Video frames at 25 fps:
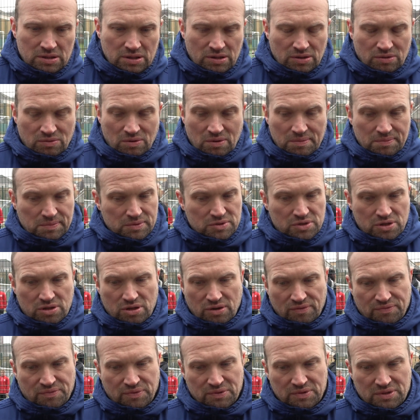You know what was a
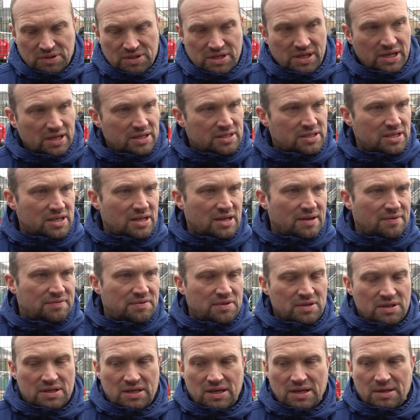tough one to take? I said
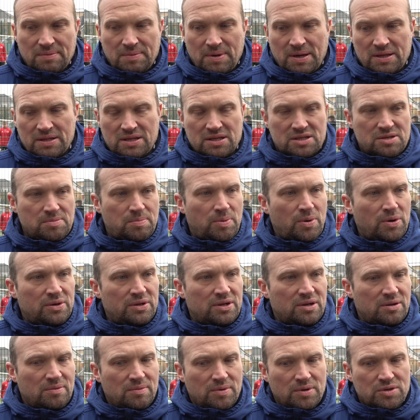after the game how
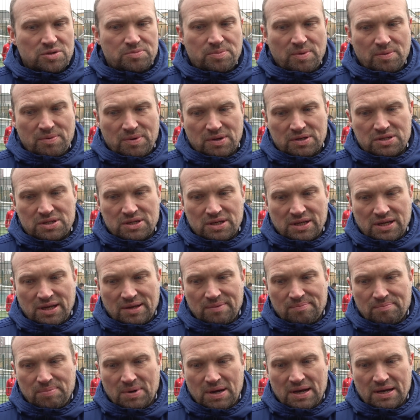disappointed I was, but watching the
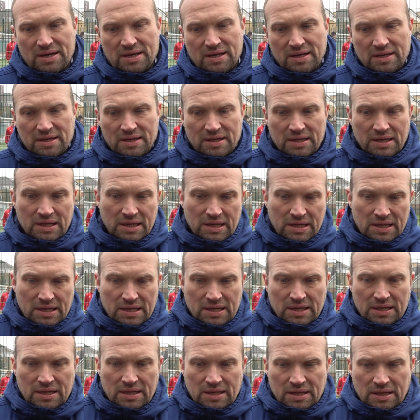game back,
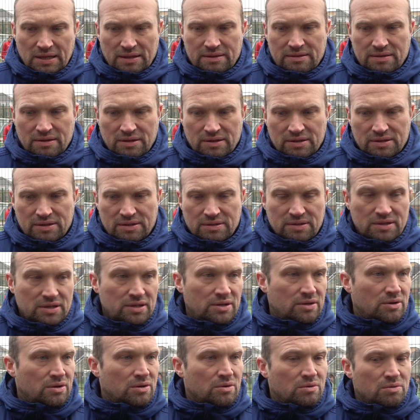I thought,
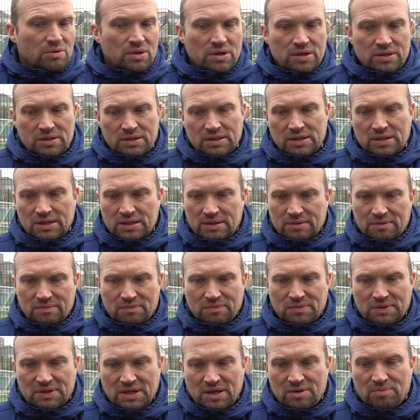we
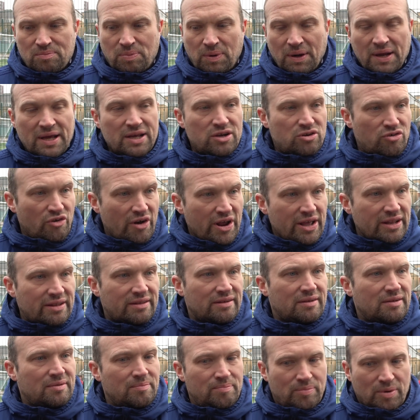didn't play
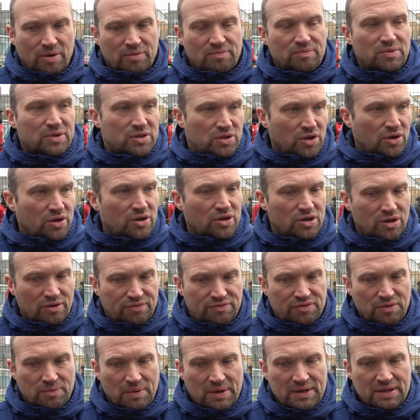great, but we'd done
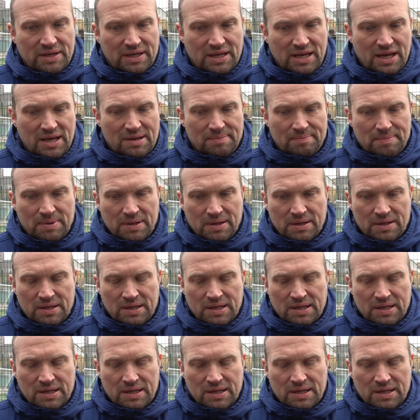enough to win the game.